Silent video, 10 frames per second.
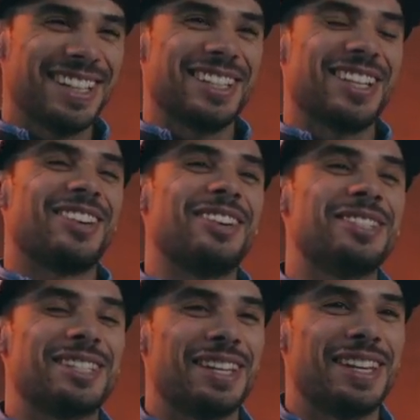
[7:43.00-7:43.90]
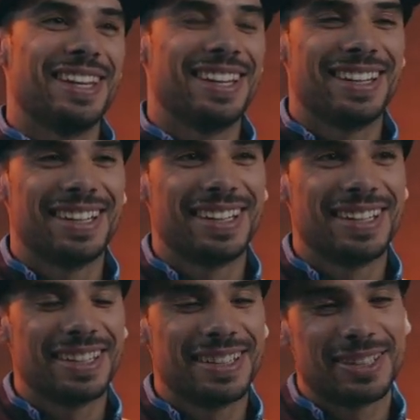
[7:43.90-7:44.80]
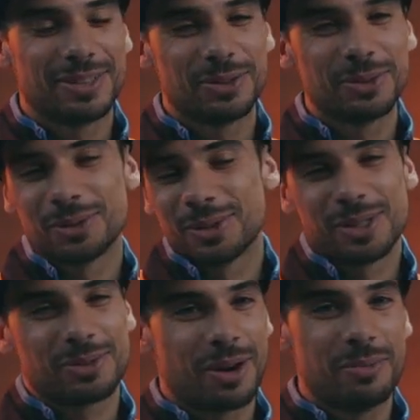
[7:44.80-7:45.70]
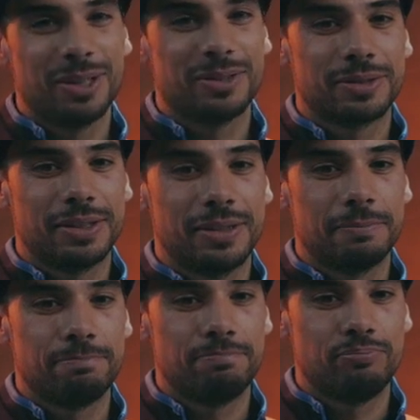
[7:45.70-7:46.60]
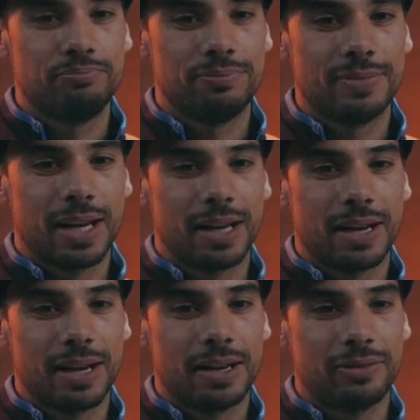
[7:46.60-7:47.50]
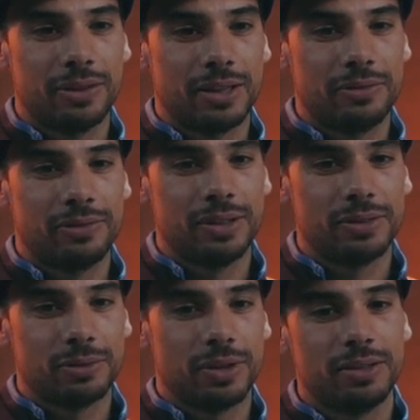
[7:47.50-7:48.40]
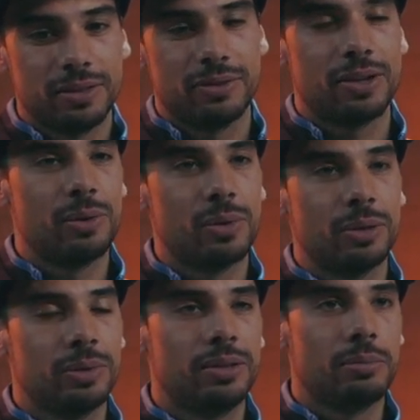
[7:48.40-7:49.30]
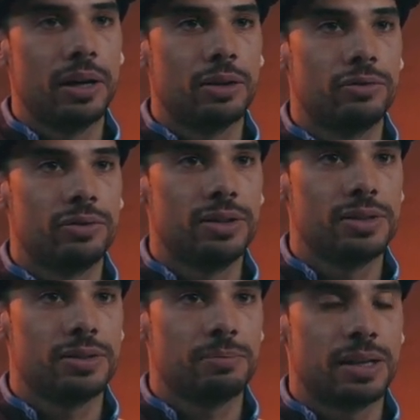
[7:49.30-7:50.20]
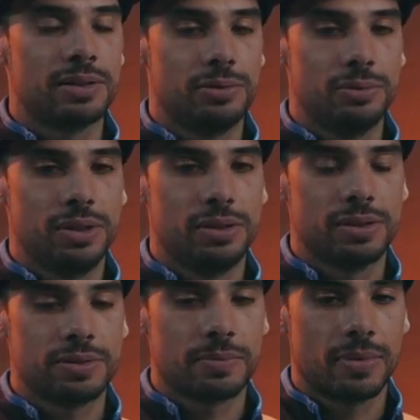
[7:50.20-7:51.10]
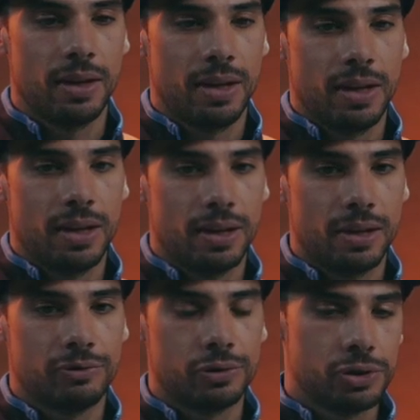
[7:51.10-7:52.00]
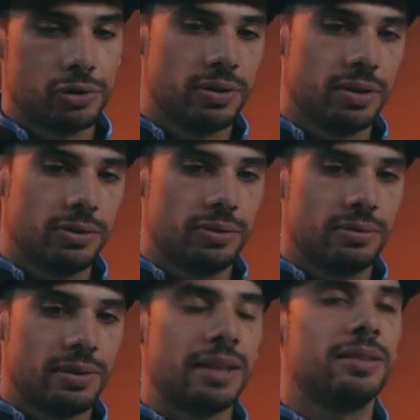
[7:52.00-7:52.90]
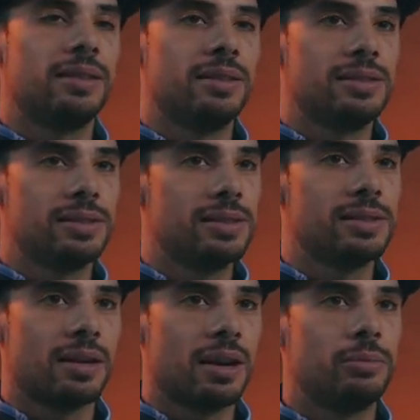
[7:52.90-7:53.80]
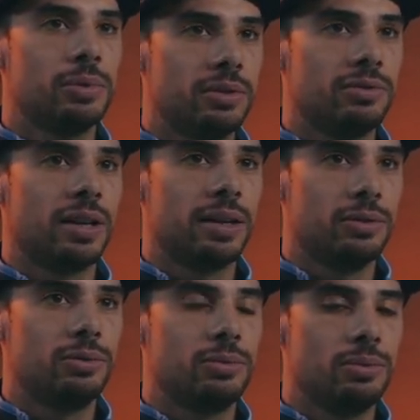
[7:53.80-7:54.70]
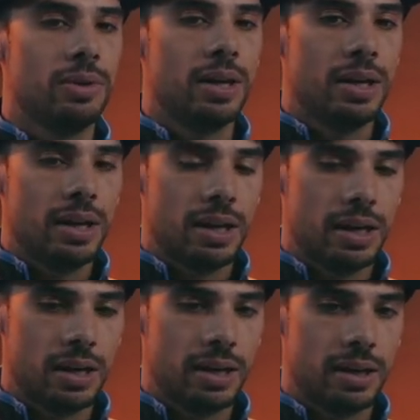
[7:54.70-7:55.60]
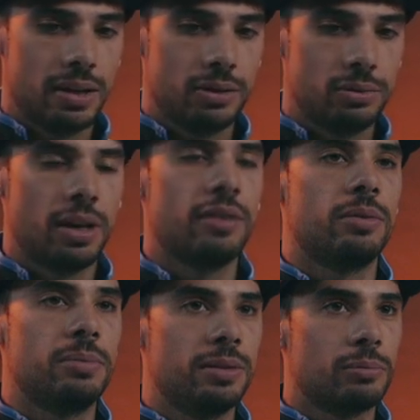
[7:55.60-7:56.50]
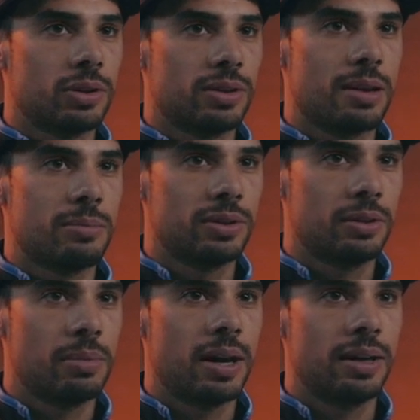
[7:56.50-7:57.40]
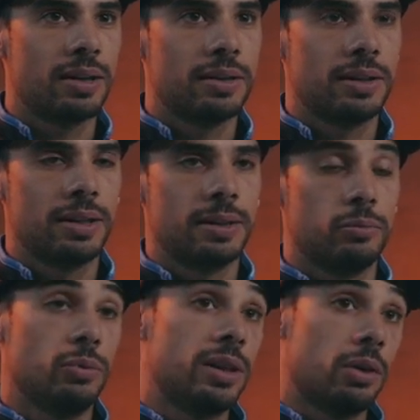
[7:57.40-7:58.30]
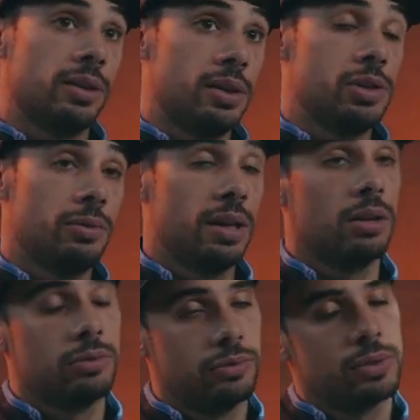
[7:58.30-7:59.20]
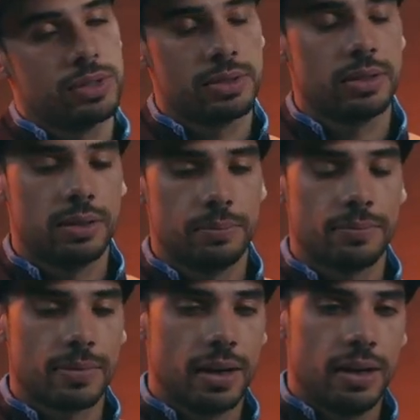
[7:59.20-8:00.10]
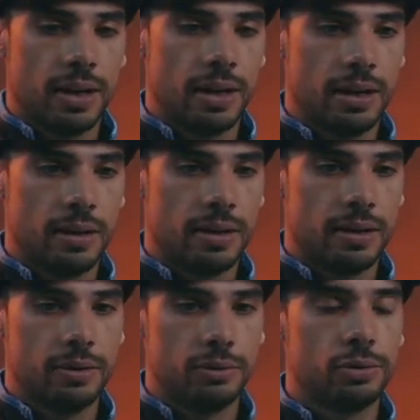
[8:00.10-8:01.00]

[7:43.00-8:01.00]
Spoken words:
No, I would say to describe it in, I feel I've integrated very well with the bike over these past 2 years. For sure, the 19th season, I would have liked to have a bit more time on the bike without injury, and of course to